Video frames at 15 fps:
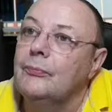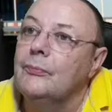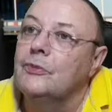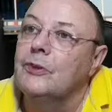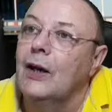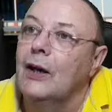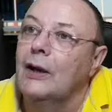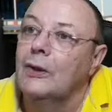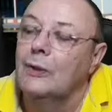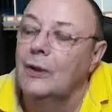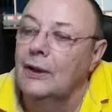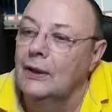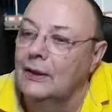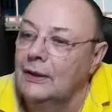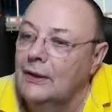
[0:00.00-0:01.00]
So
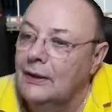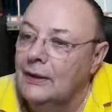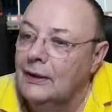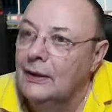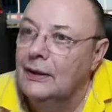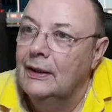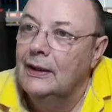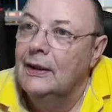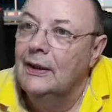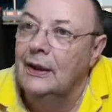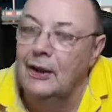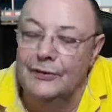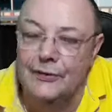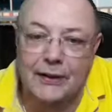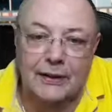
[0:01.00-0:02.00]

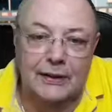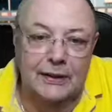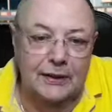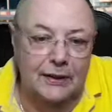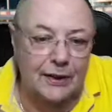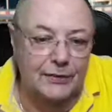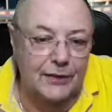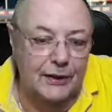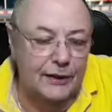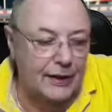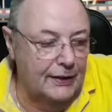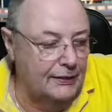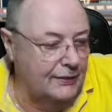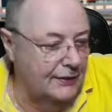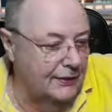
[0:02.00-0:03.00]
I think
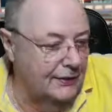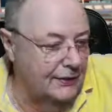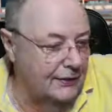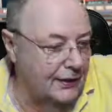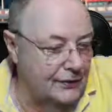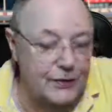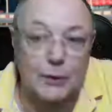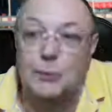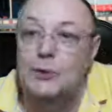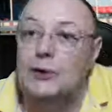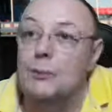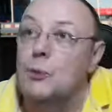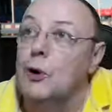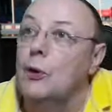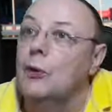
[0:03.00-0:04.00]
we
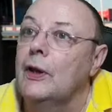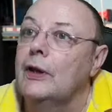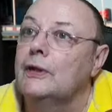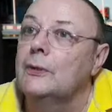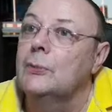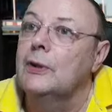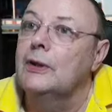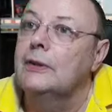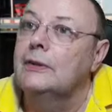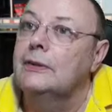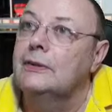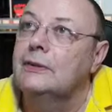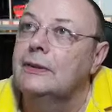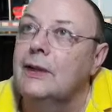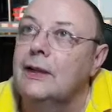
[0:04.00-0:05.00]
did well there. Did we?
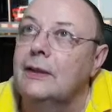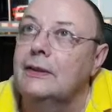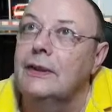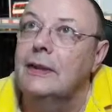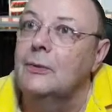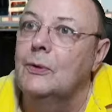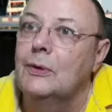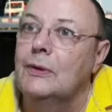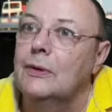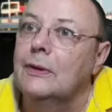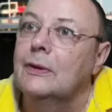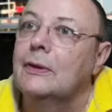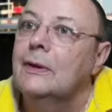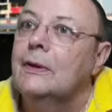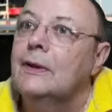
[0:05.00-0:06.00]
Did it
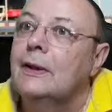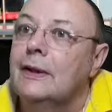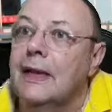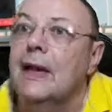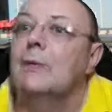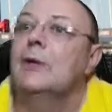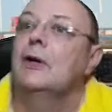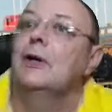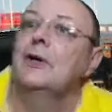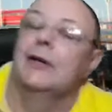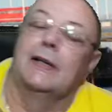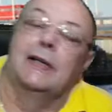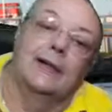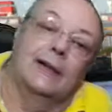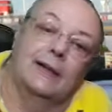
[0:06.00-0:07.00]
work? Yeah, we heard
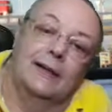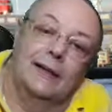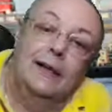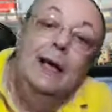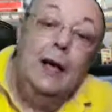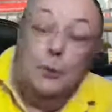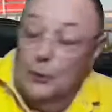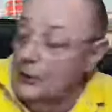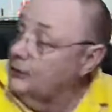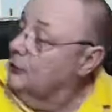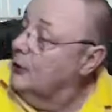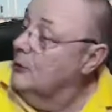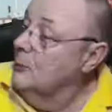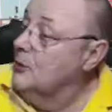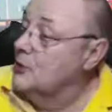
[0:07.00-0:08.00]
it. Yeah. Well, that's the
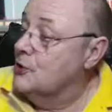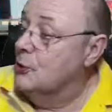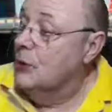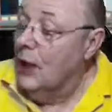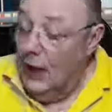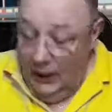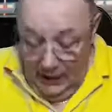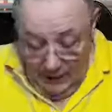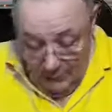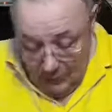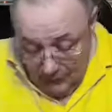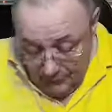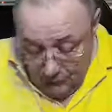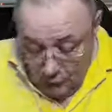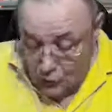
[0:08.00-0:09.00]
commercial.
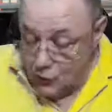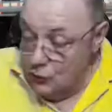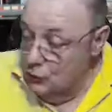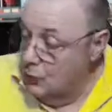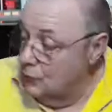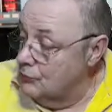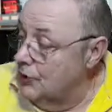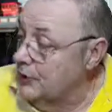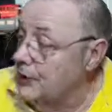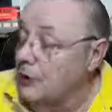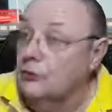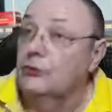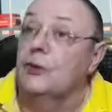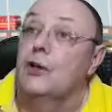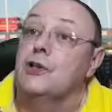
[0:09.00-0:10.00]
I'm not sure what radio
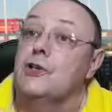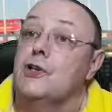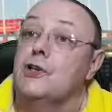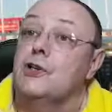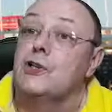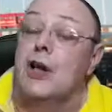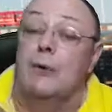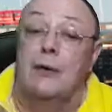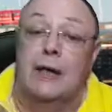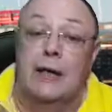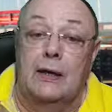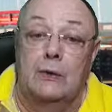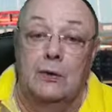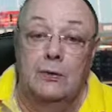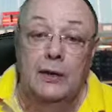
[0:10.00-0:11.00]
stations it's going
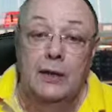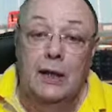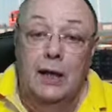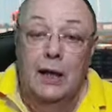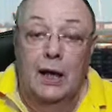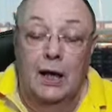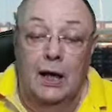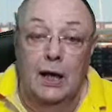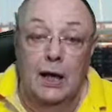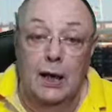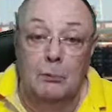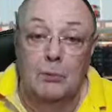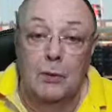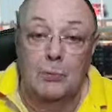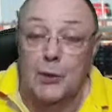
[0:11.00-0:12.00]
out on.
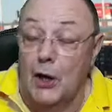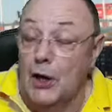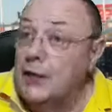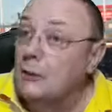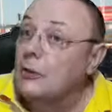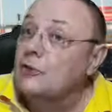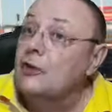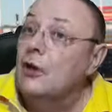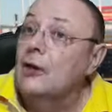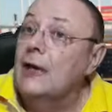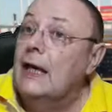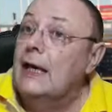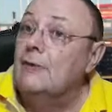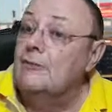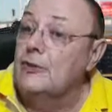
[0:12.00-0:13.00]
But I know it's
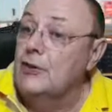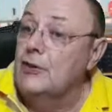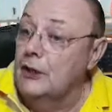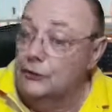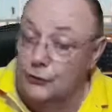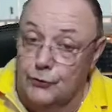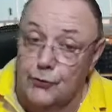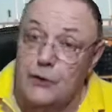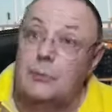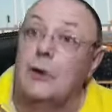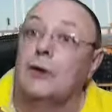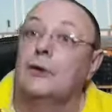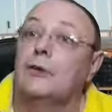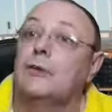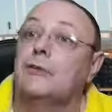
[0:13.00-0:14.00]
going out for the next 3
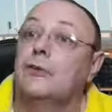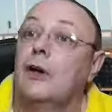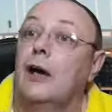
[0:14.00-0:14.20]
months.